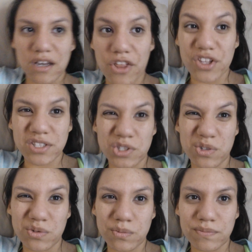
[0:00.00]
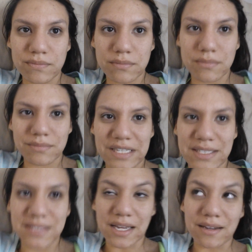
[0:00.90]
nothing too
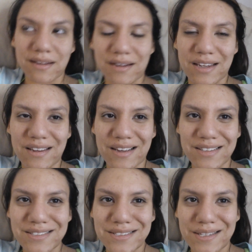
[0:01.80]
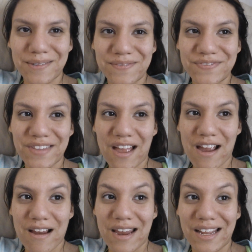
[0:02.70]
exciting i guess so
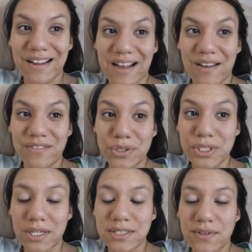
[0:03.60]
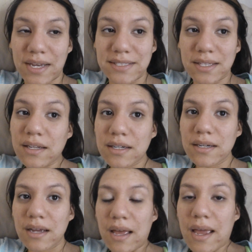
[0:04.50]
all right i will talk to you guys
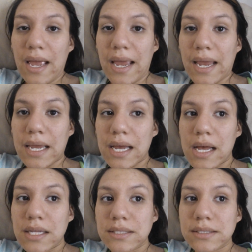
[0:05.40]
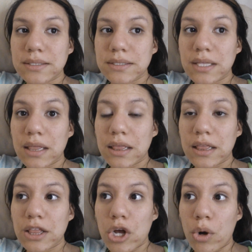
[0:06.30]
later and
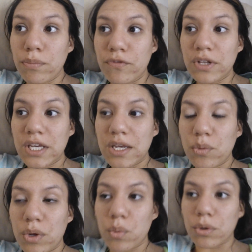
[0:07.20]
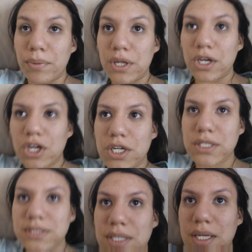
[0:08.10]
hopefully we will be
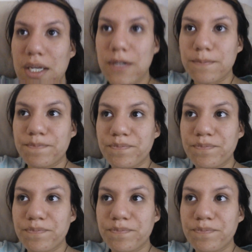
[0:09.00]
nursing